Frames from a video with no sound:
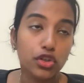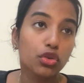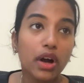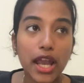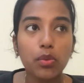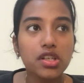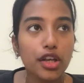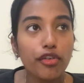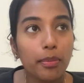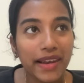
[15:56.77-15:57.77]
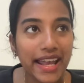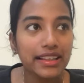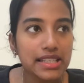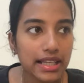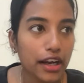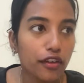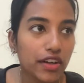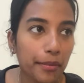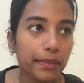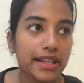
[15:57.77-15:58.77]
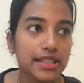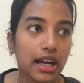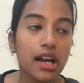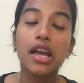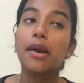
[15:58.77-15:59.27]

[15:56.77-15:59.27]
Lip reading: So I would say if you're playing this kind of companies now,